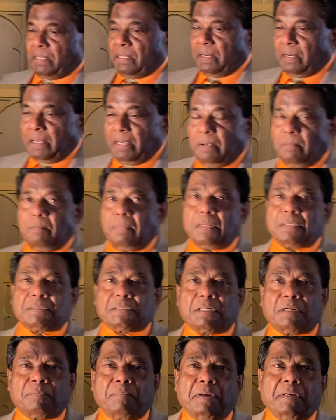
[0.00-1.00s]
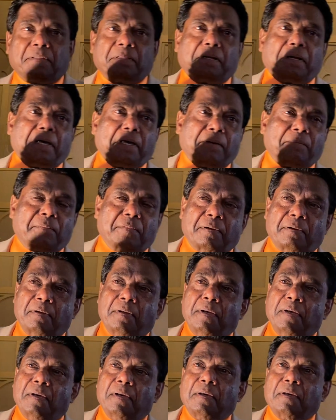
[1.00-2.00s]
the name. Blessed be the name.
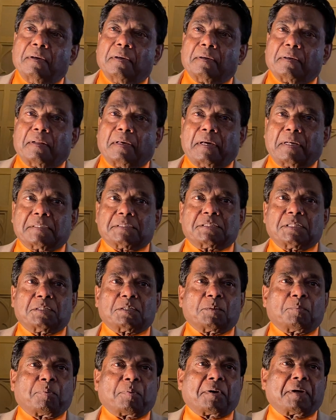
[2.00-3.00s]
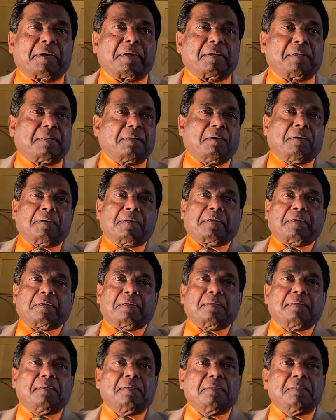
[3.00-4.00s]
In answer to prayer, God
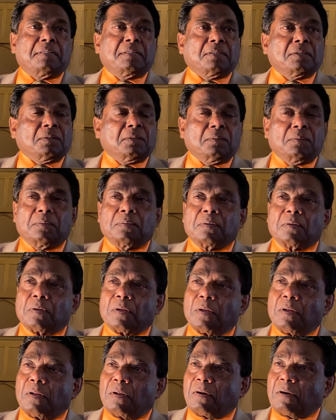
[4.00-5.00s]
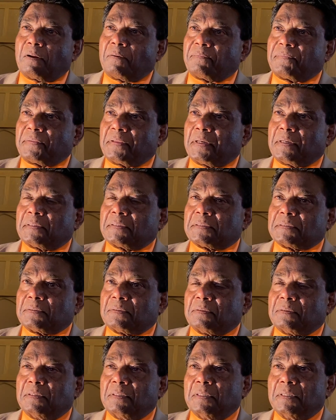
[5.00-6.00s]
can do a lot of things. You
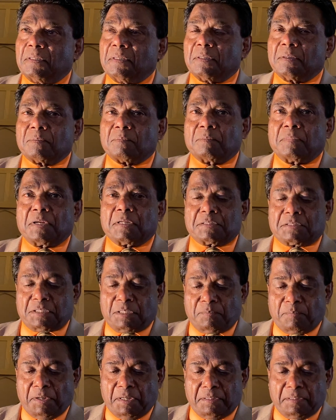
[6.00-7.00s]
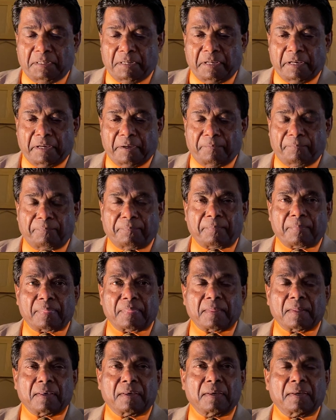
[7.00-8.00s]
know. Blessed be the name.
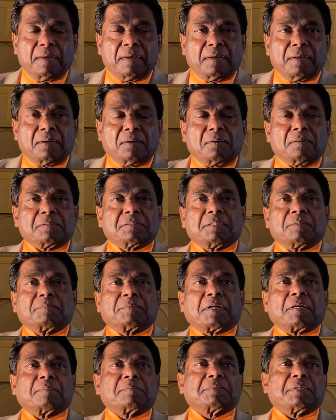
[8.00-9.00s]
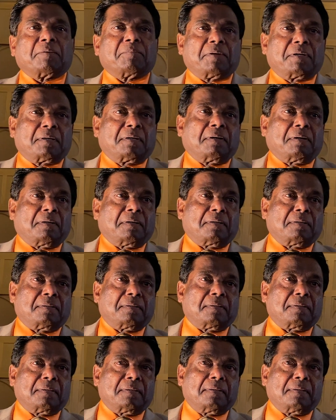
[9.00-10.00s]
You know, sometimes our God